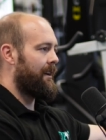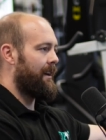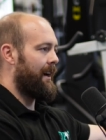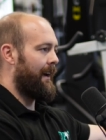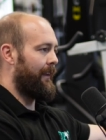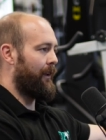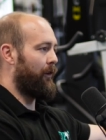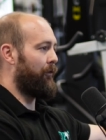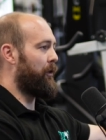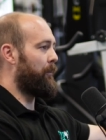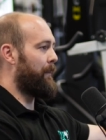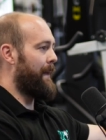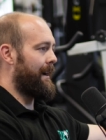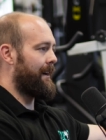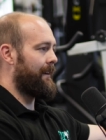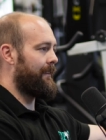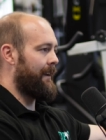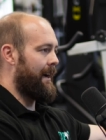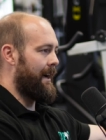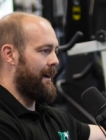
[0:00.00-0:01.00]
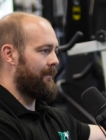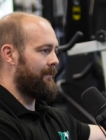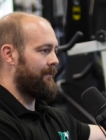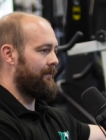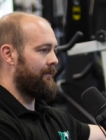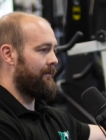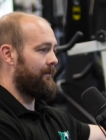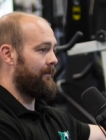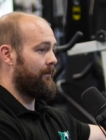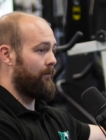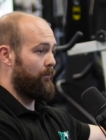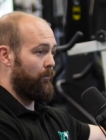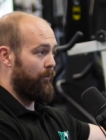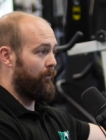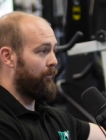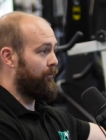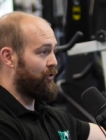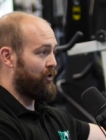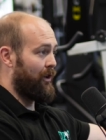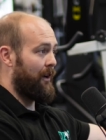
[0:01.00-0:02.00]
And then off the back of that,
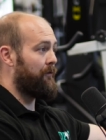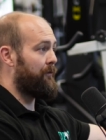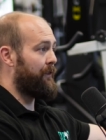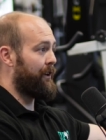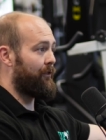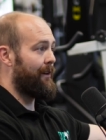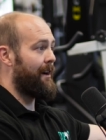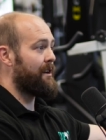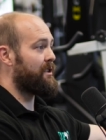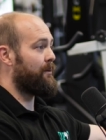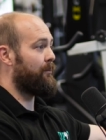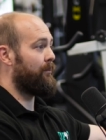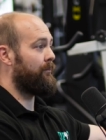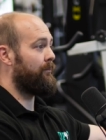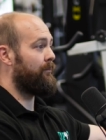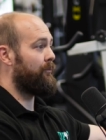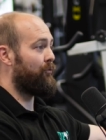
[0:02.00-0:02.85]
try and figure out some